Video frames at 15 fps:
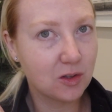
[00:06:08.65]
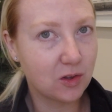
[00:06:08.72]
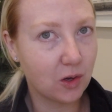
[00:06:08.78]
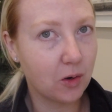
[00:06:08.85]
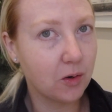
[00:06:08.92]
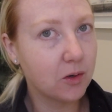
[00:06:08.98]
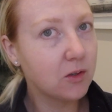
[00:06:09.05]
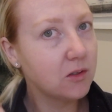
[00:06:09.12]

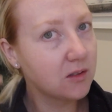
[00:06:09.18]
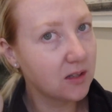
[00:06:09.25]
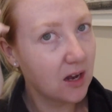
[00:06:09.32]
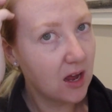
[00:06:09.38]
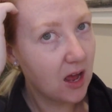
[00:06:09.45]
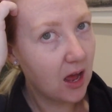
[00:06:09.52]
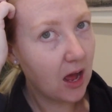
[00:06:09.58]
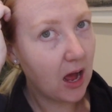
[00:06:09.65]
those,
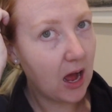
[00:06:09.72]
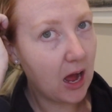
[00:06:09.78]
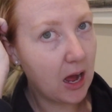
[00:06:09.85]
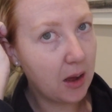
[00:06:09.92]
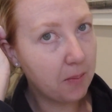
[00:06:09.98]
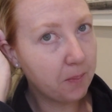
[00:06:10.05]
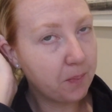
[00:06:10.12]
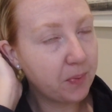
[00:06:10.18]

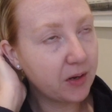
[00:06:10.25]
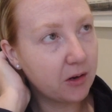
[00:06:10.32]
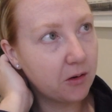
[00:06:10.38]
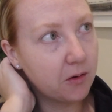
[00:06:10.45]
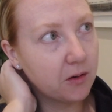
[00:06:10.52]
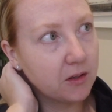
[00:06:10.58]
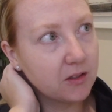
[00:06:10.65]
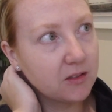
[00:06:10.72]

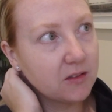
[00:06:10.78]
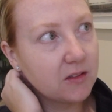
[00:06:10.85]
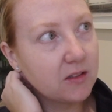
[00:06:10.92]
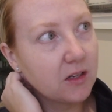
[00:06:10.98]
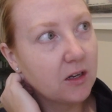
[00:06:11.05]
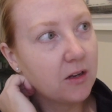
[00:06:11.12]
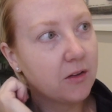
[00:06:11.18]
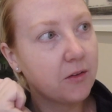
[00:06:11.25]

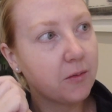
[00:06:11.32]
because